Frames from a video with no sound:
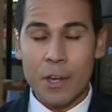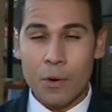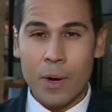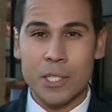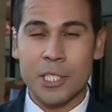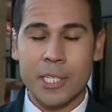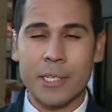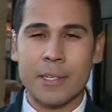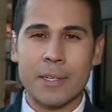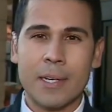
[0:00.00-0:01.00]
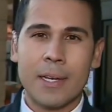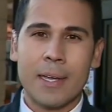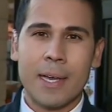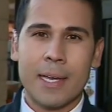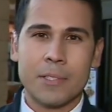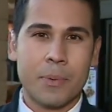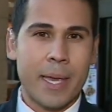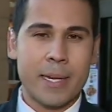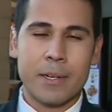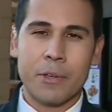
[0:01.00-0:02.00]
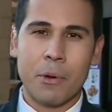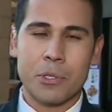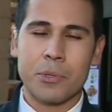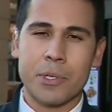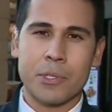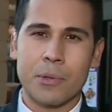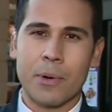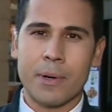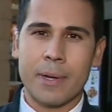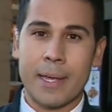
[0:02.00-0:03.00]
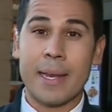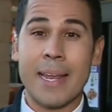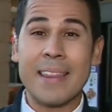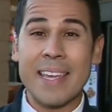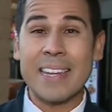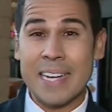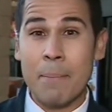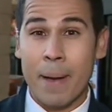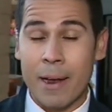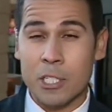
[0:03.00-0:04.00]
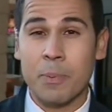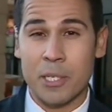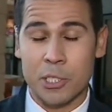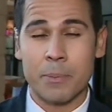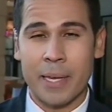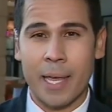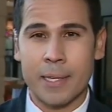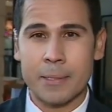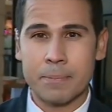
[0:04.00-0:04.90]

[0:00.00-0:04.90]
the crunch here as we head into the grocery store, in the Inland Empire especially, Michaela.